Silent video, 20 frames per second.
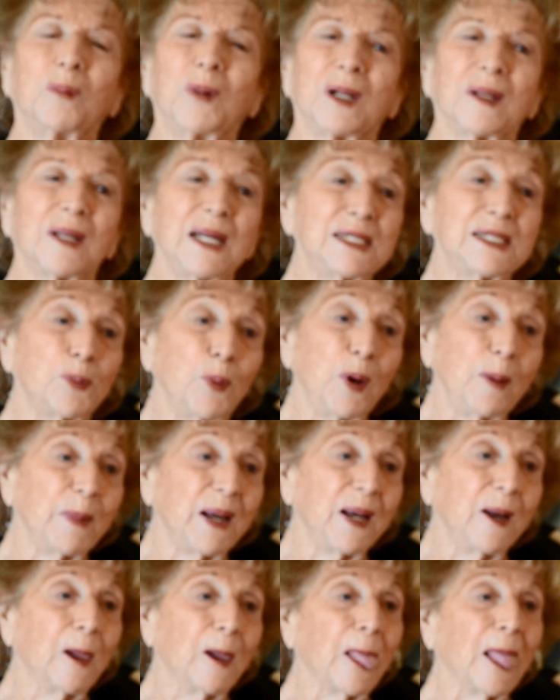Well, these
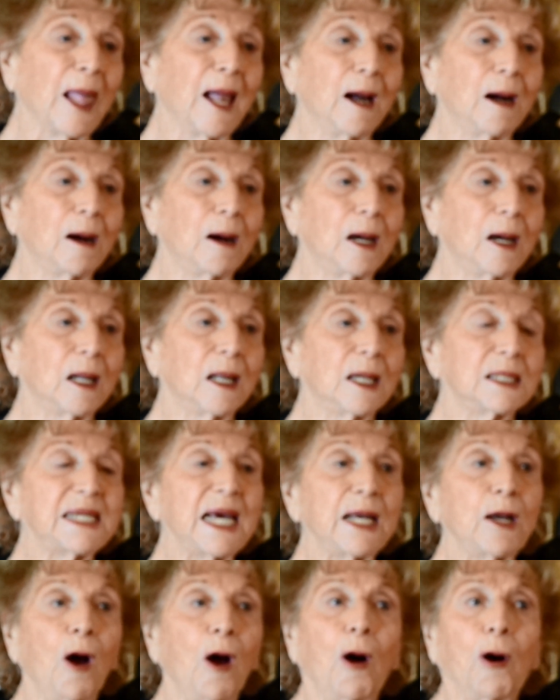women
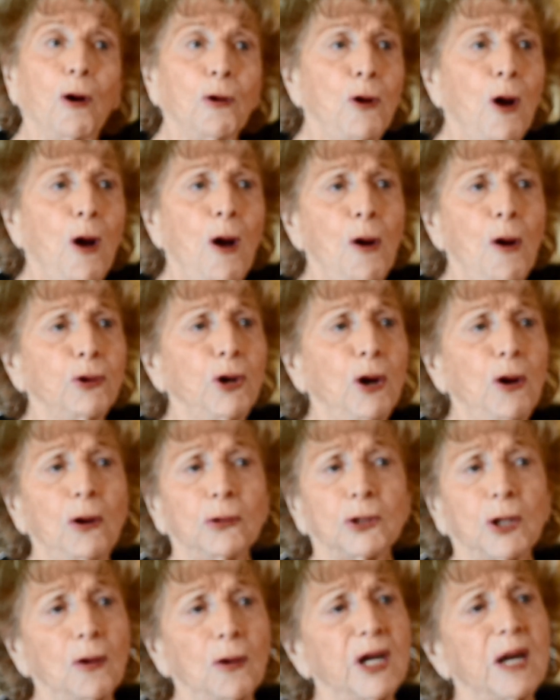said, "Oh,
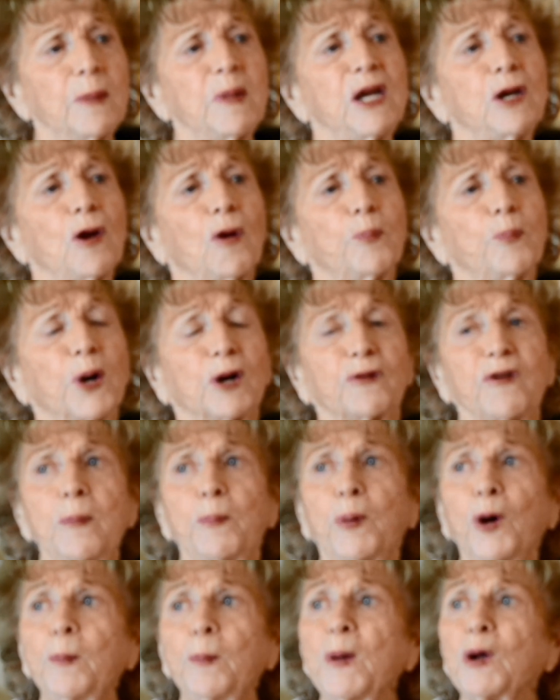no, don't give me no book
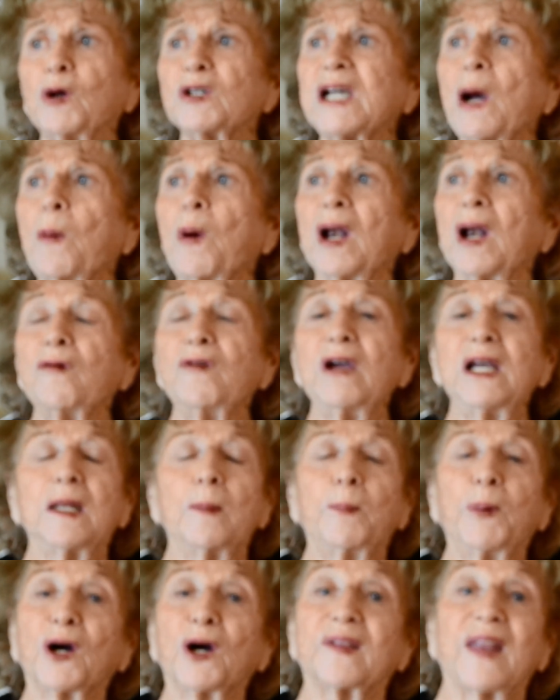report, because I want to read the
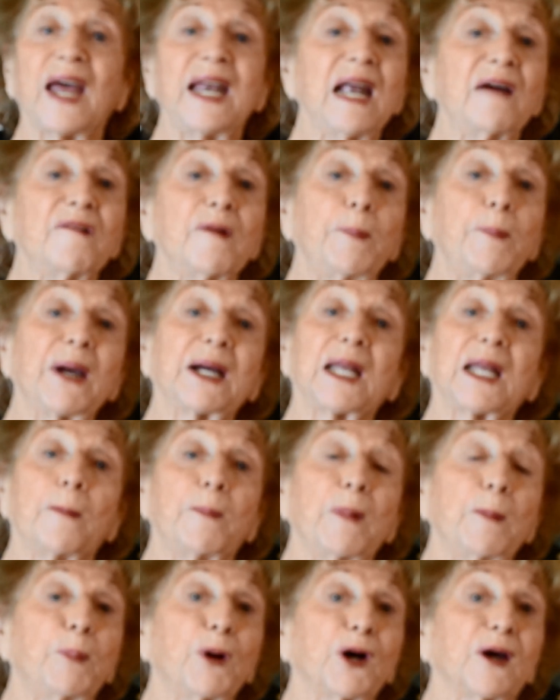book." They never picked
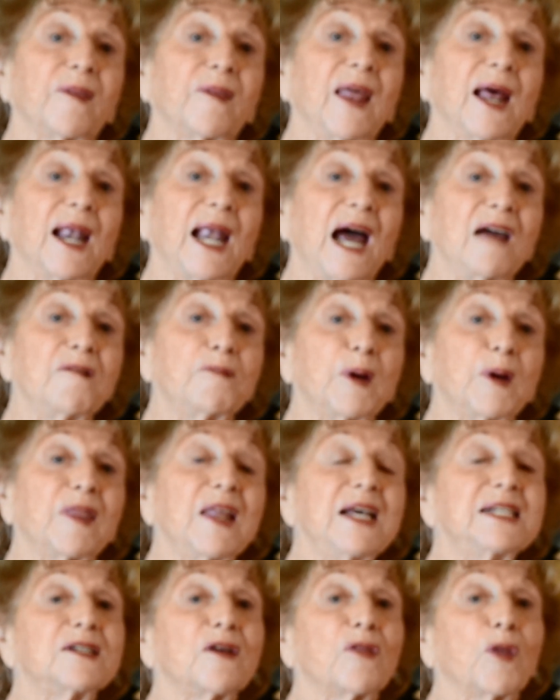up a book in their life, but
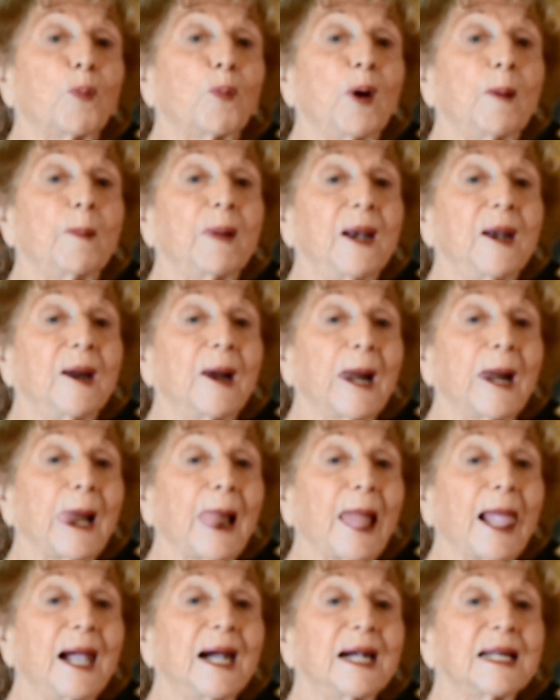these are the women
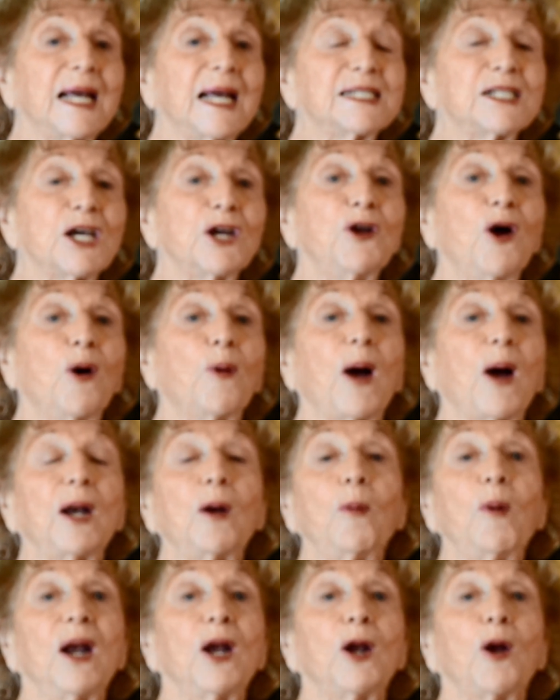that say, "No, I
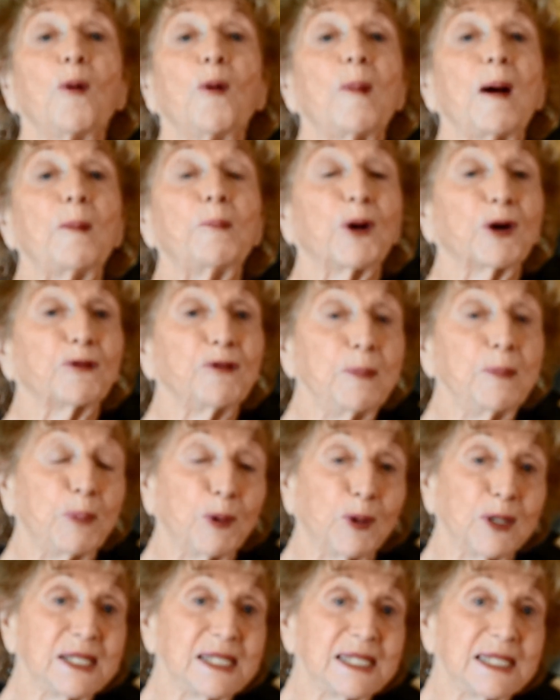don't want to know about book
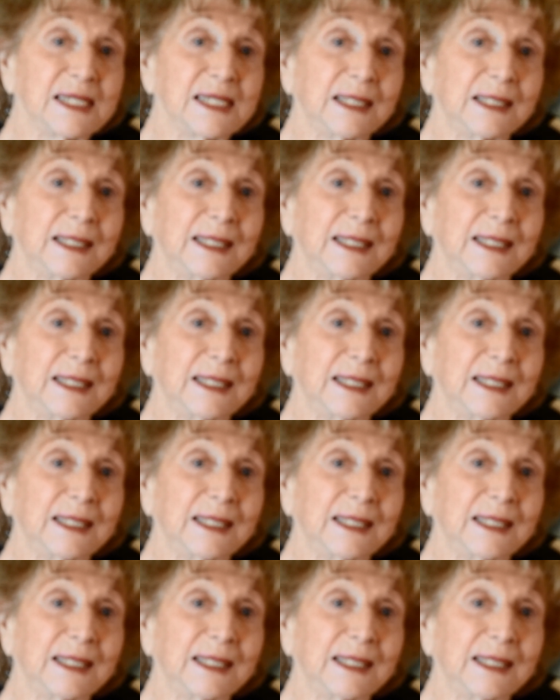reports."